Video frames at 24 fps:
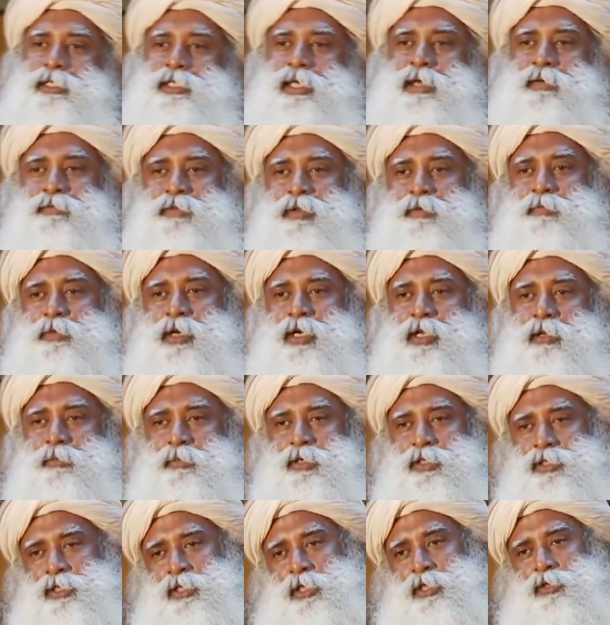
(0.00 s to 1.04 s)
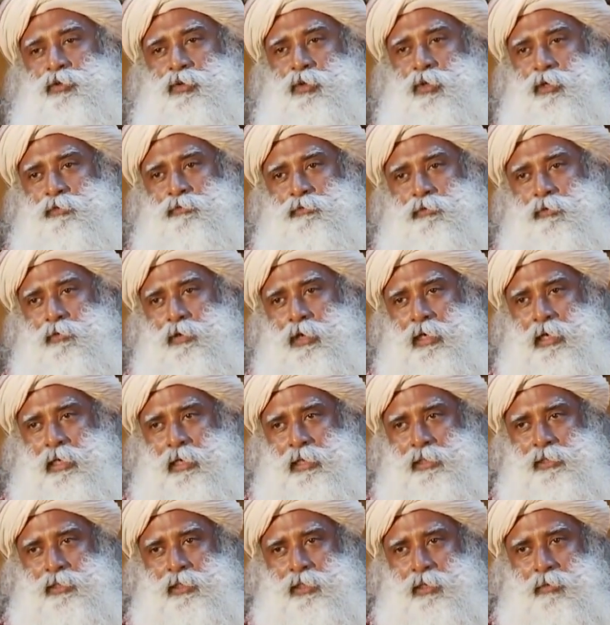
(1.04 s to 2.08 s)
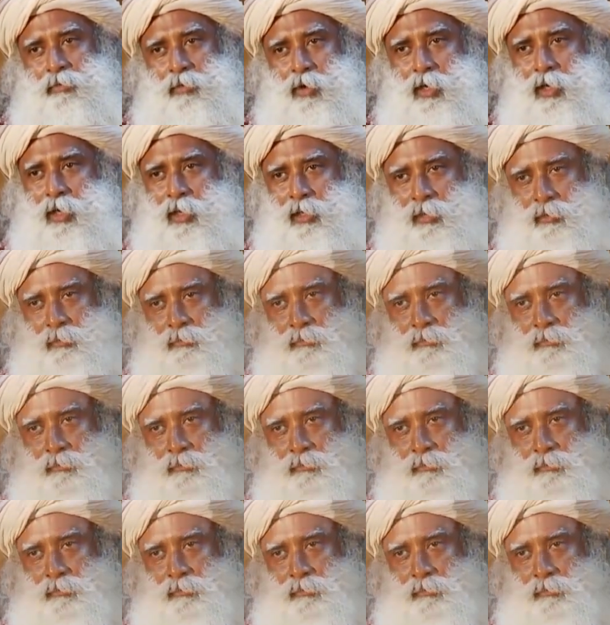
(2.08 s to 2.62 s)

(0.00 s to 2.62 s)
everybody must eat only 4 idlis in the morning,